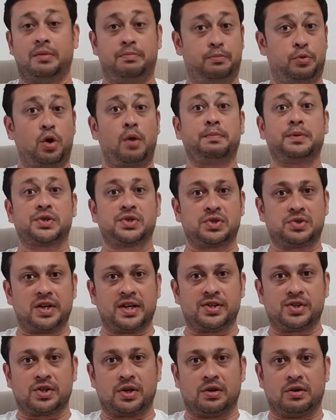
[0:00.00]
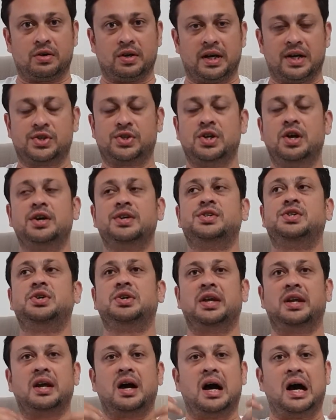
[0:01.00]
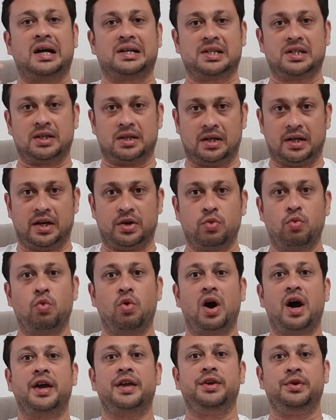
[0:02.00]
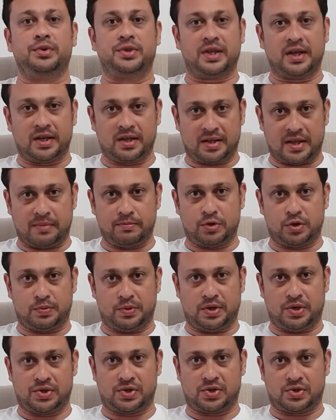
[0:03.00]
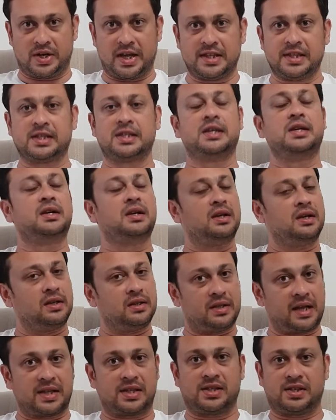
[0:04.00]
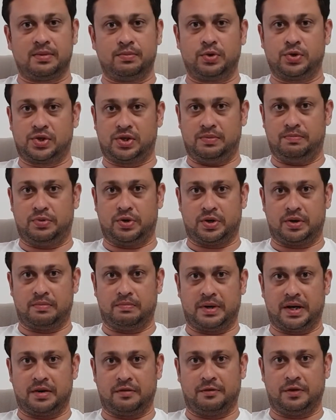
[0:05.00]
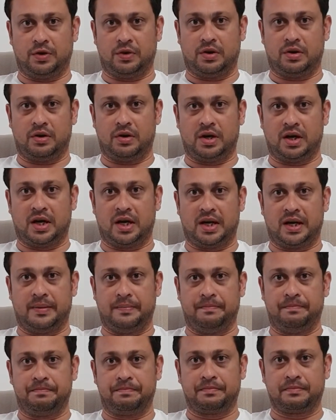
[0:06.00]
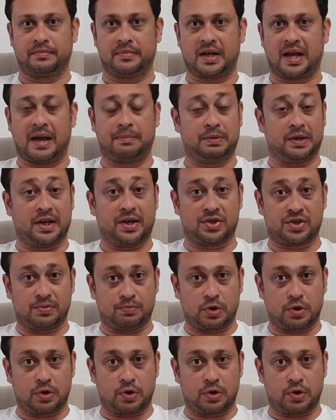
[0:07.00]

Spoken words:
proper strengths or not. As long as you can articulate why you think them to be your strengths, that's the most important part of your application